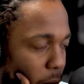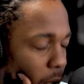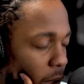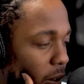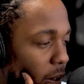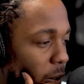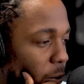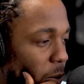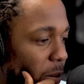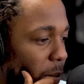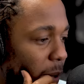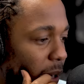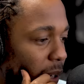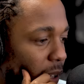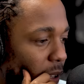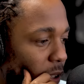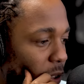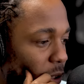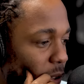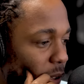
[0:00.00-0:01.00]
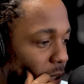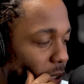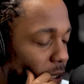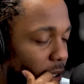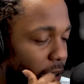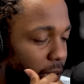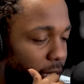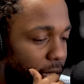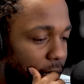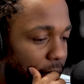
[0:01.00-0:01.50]
we making noise.
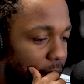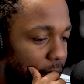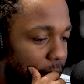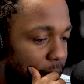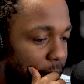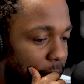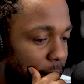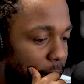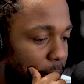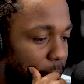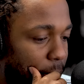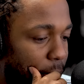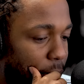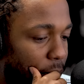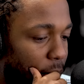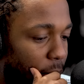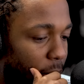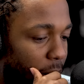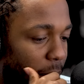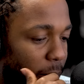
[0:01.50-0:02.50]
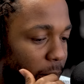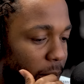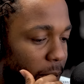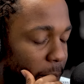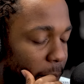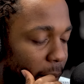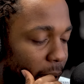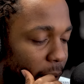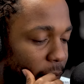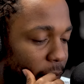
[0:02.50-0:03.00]
Probably
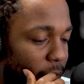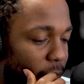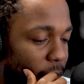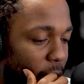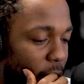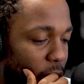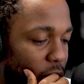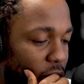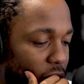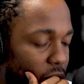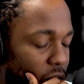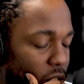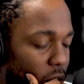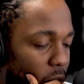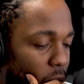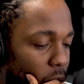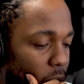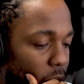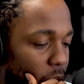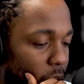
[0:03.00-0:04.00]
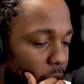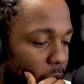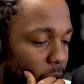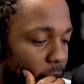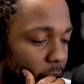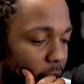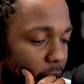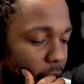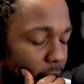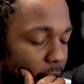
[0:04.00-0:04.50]
my first show
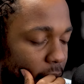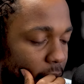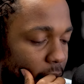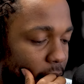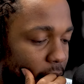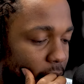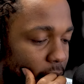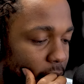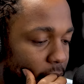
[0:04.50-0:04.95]
at